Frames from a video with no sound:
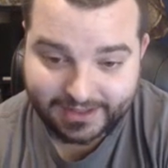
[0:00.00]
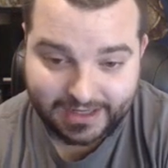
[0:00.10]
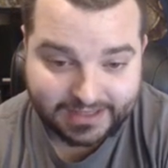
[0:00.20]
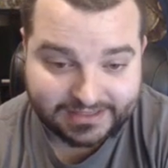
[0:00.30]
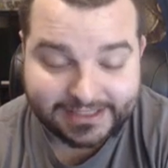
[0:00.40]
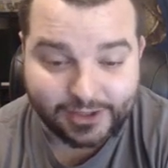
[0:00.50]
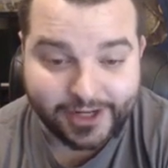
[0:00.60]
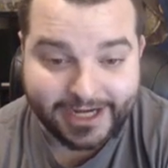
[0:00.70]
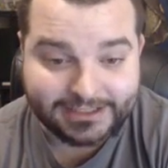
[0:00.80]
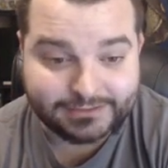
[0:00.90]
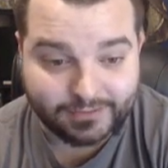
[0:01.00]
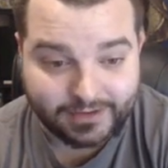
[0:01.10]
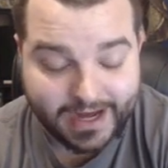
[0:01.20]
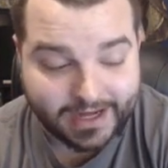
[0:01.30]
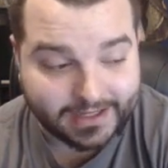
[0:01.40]
Thank you guys for
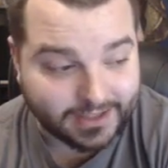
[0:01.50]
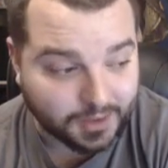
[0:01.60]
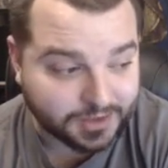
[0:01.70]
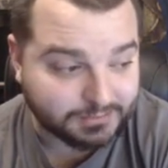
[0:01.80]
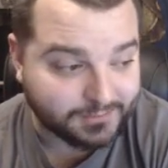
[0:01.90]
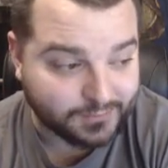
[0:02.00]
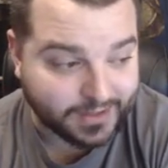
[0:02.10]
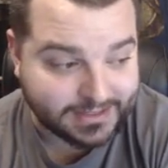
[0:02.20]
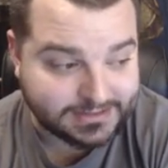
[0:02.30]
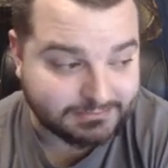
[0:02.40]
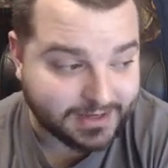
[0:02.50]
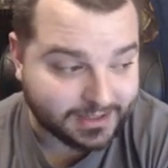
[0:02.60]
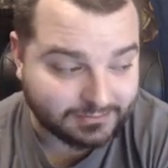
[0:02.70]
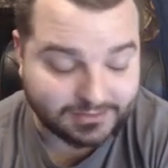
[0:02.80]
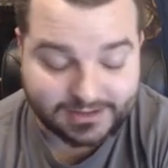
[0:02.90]
hanging in there with me if you guys did make
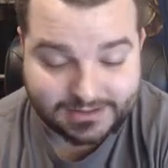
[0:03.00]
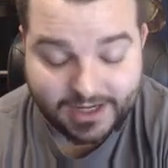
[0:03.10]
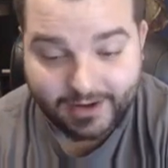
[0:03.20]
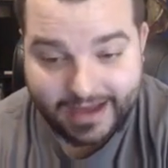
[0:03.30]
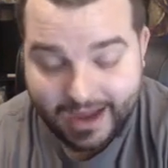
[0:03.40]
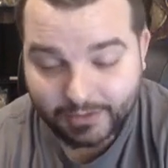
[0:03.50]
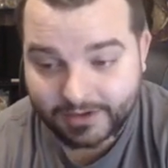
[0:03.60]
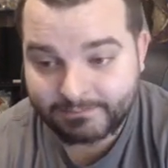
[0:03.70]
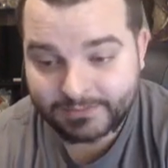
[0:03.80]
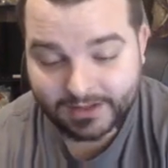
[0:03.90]
it through the entire hour.